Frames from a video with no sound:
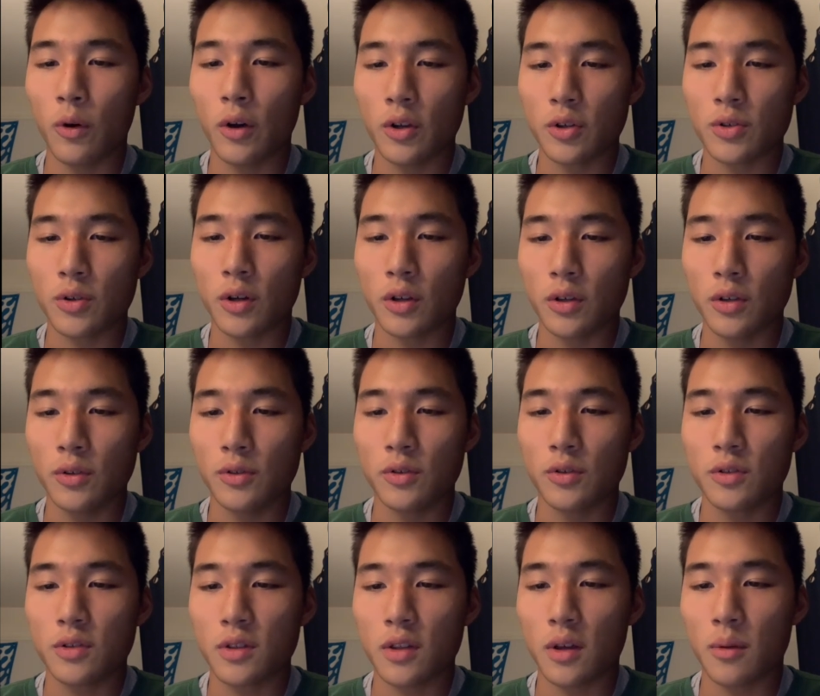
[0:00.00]
drug
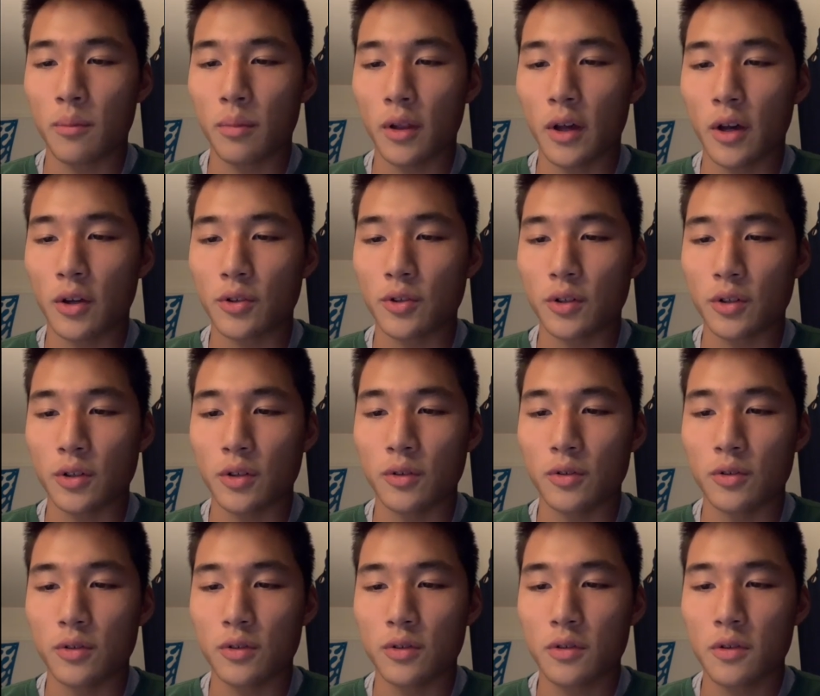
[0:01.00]
users than black drug
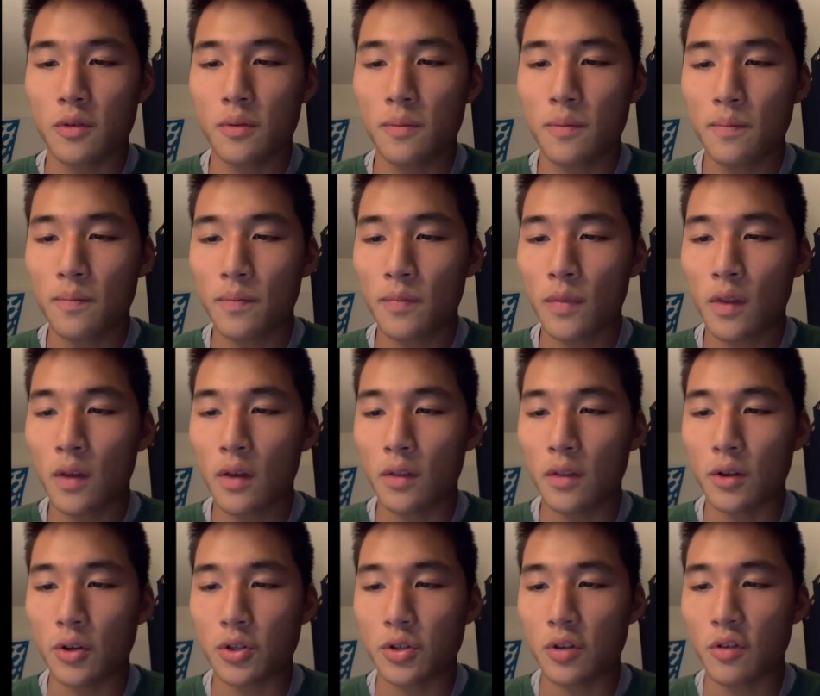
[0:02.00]
users,
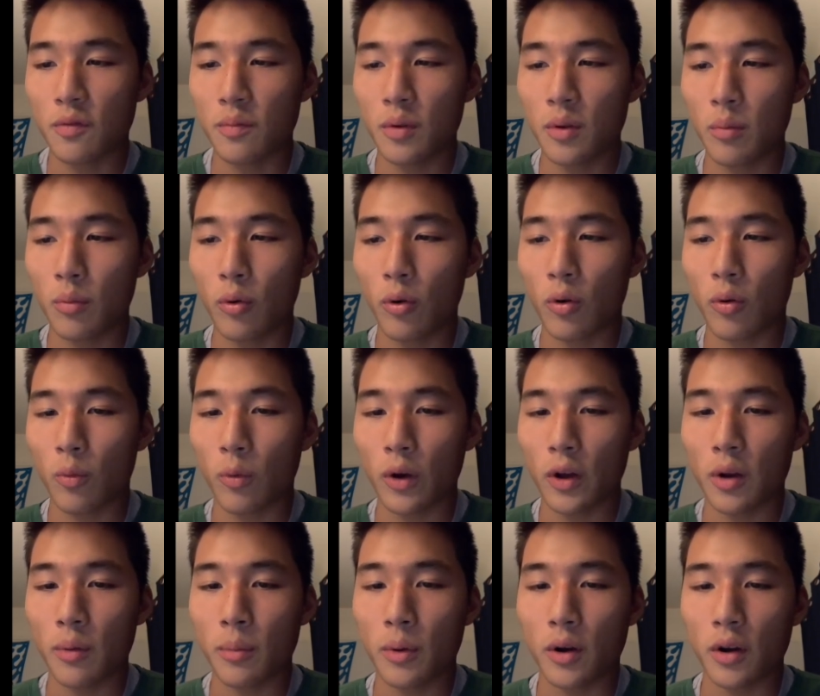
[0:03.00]
there should have been more white
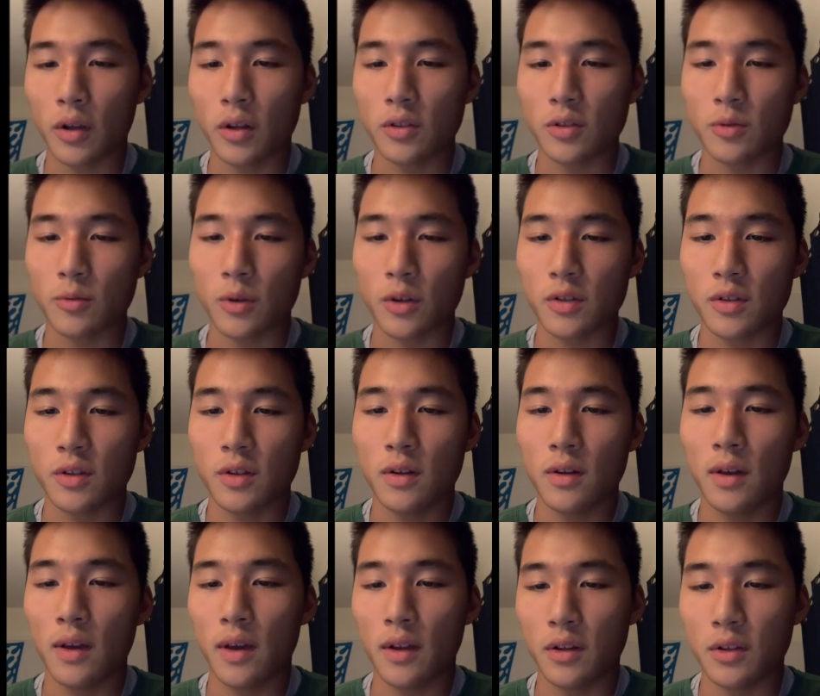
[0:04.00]
Americans arrested
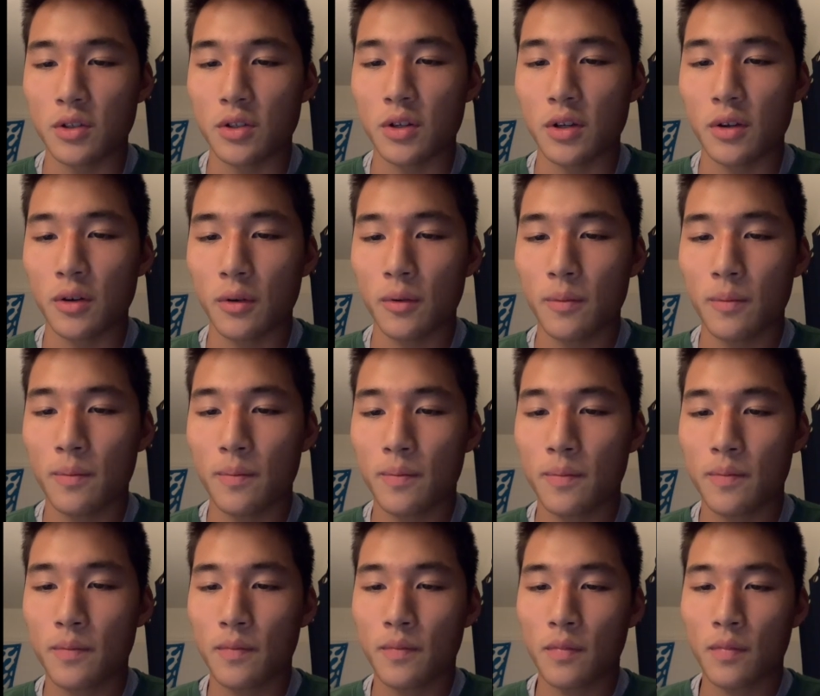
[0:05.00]
and in jail.
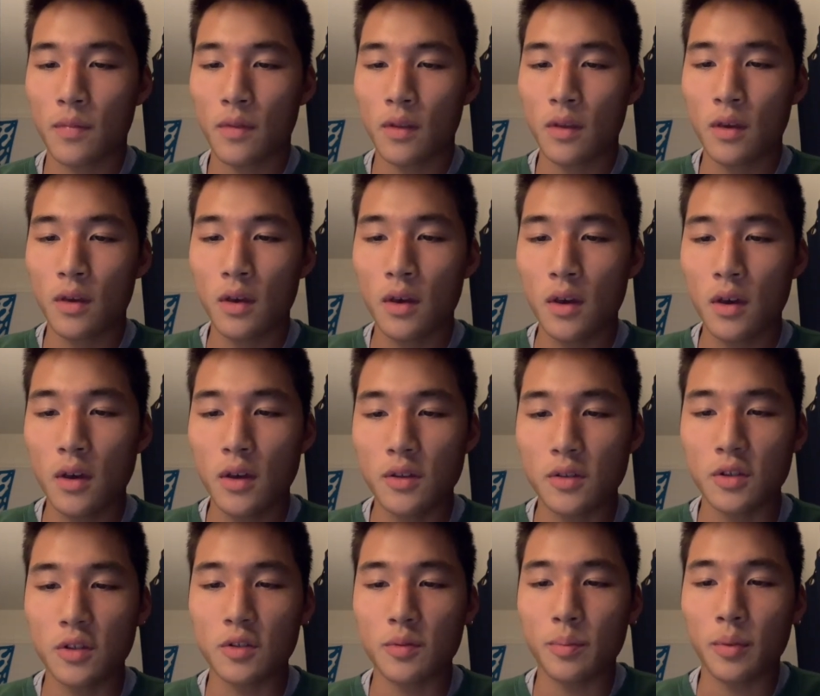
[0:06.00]

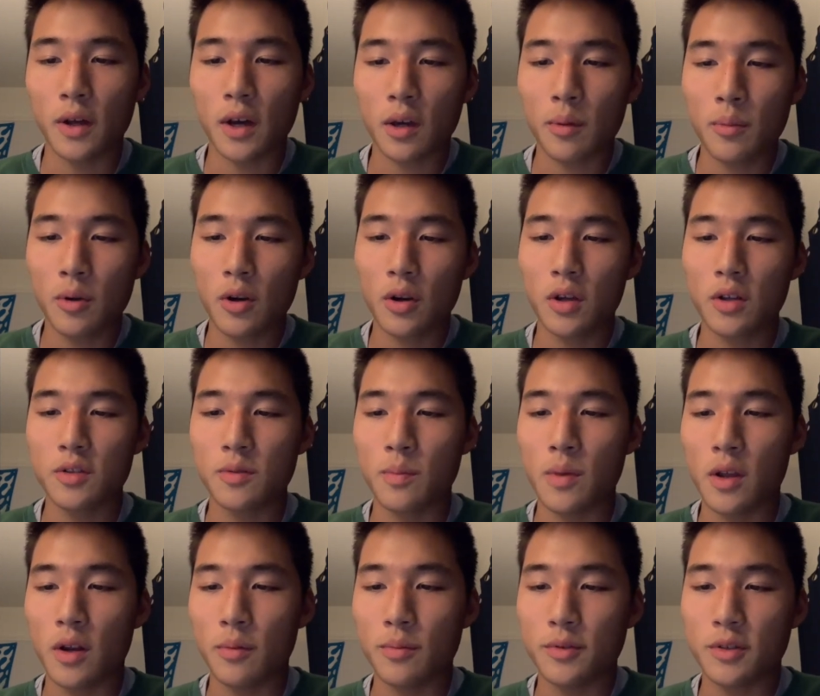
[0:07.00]
Since black Americans
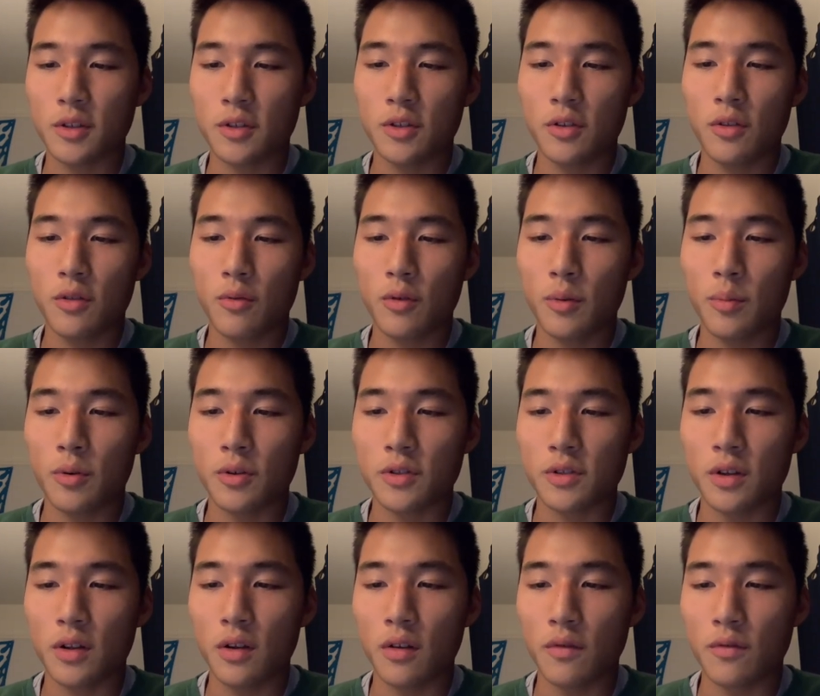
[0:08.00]
made up
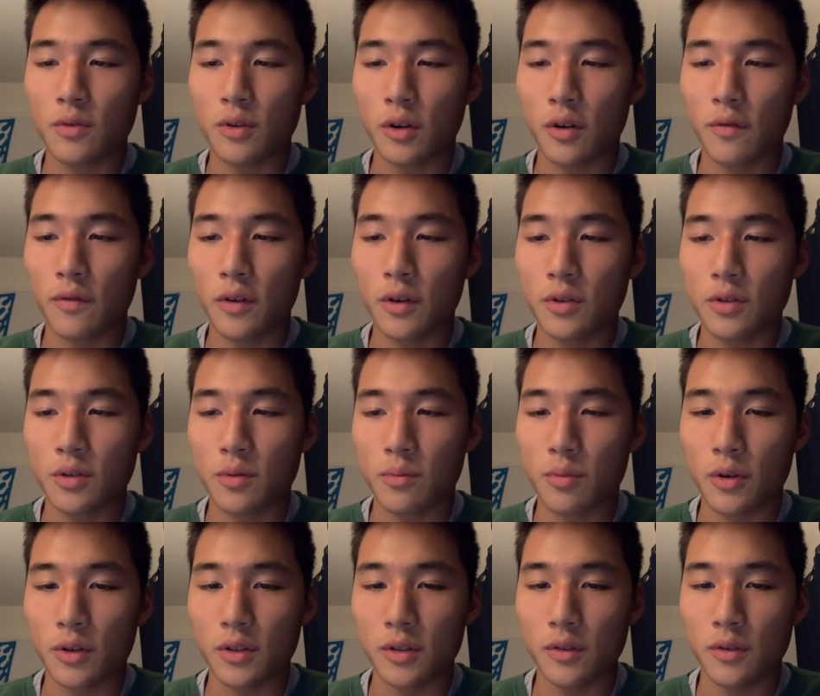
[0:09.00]
63% of drug offenders in
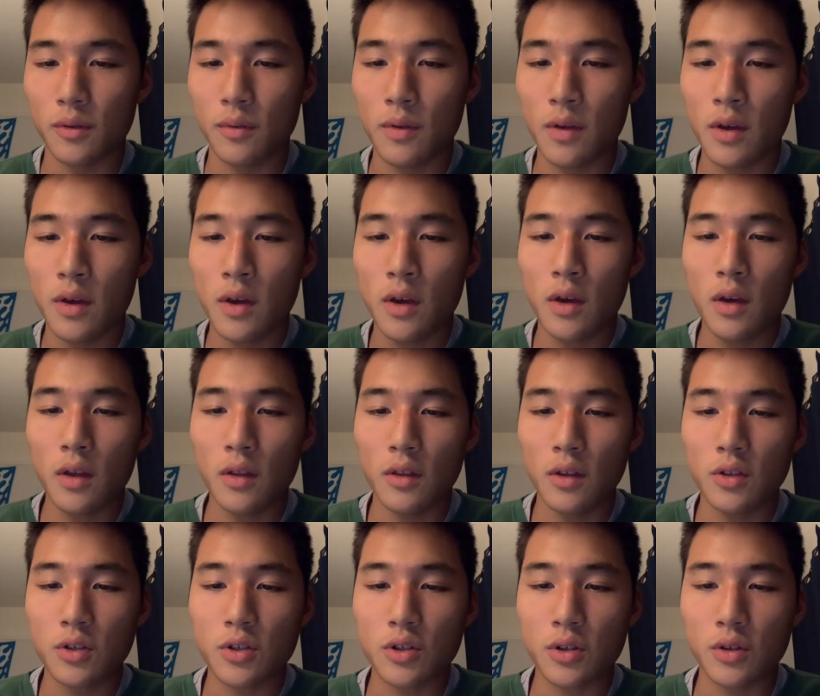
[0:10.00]
prison,
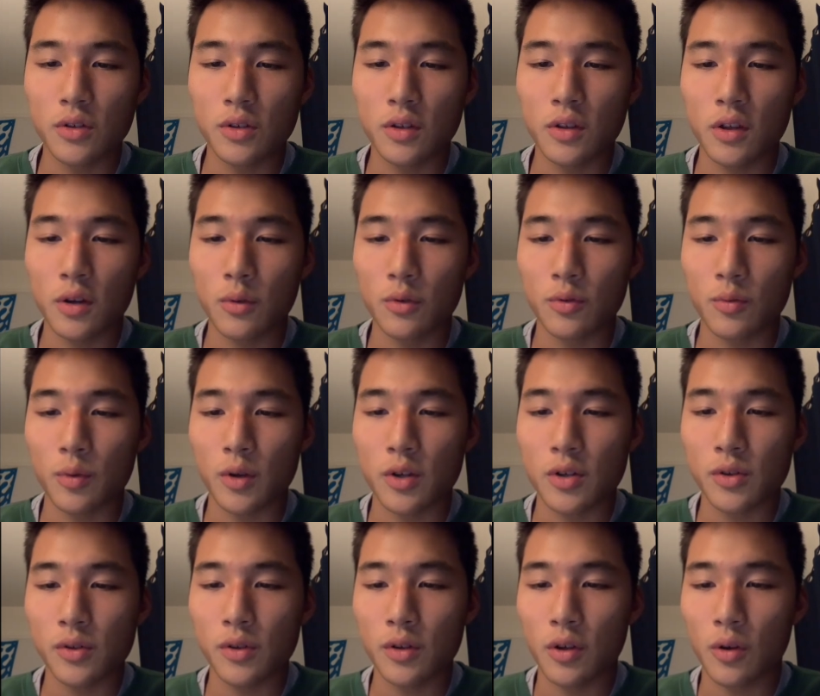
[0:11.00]
this shows that there was
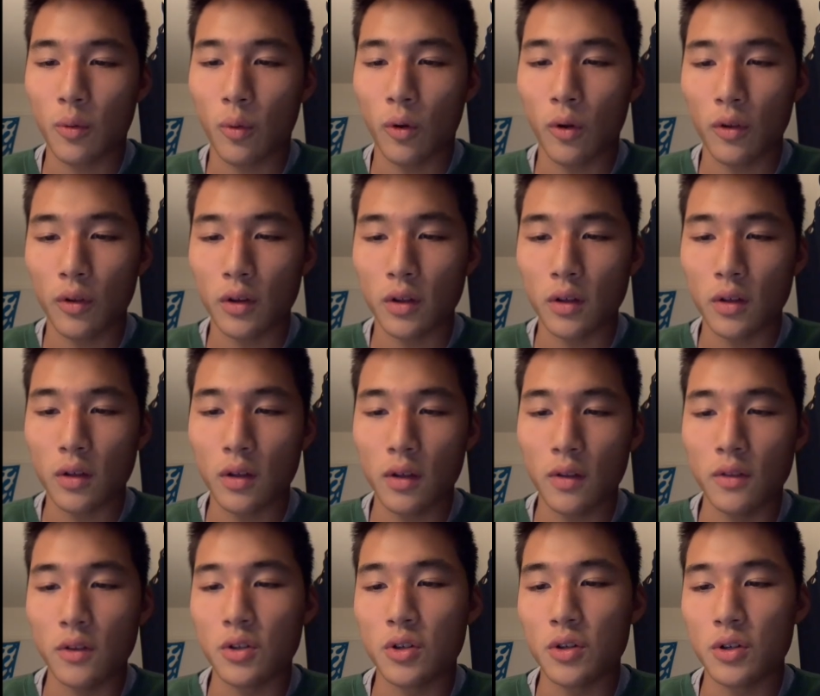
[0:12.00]
racial inequality in
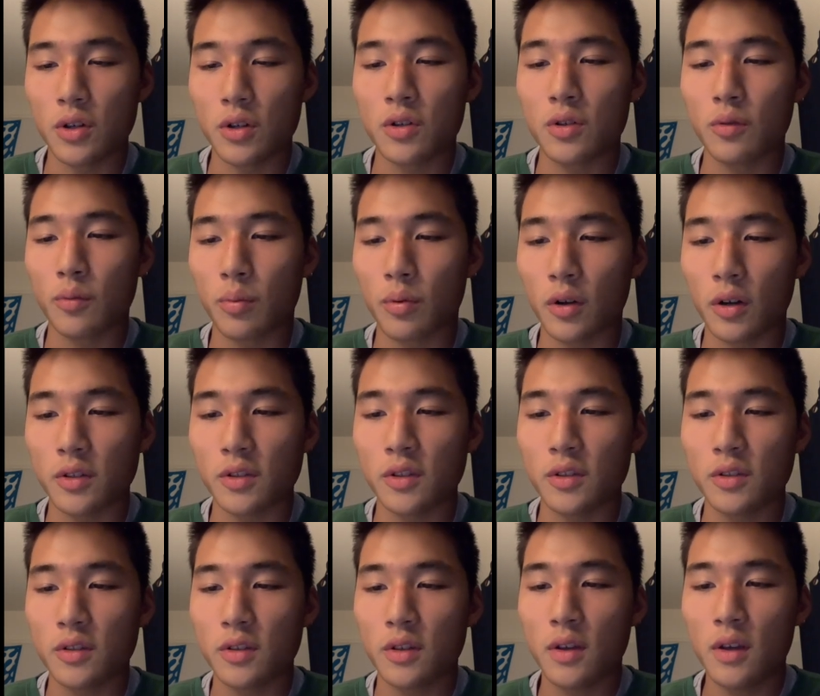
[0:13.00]
the judicial
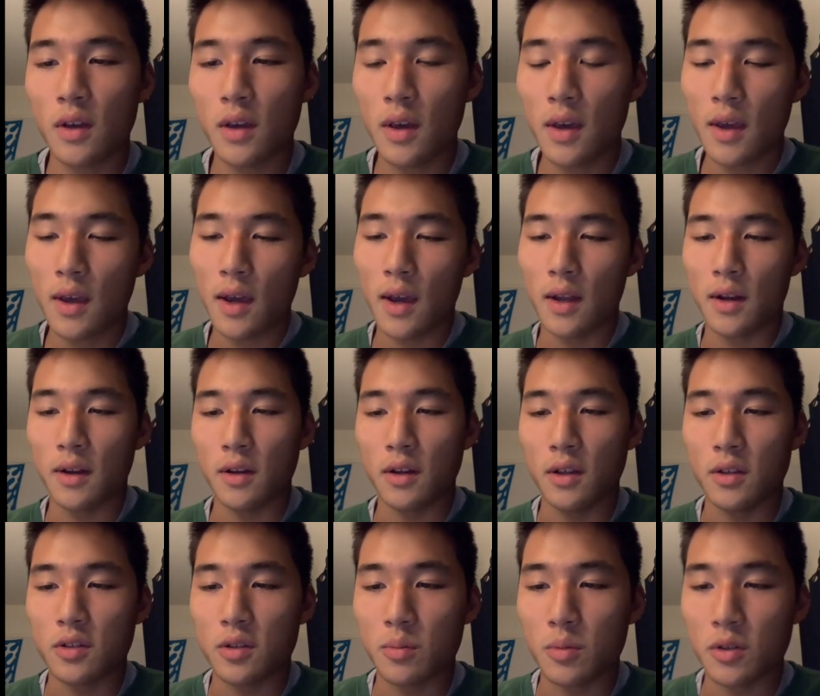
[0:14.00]
process, and it
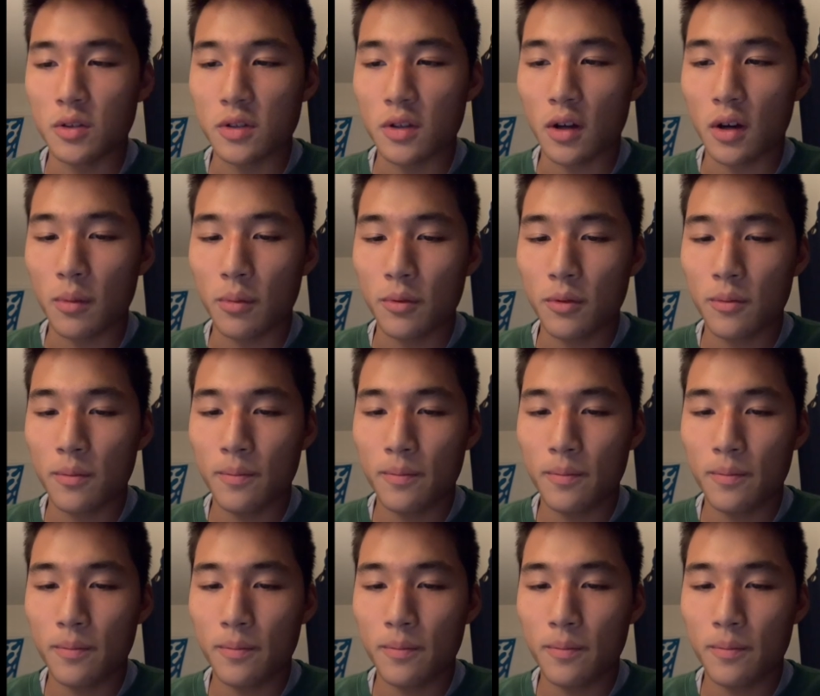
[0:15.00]
needs to be stopped.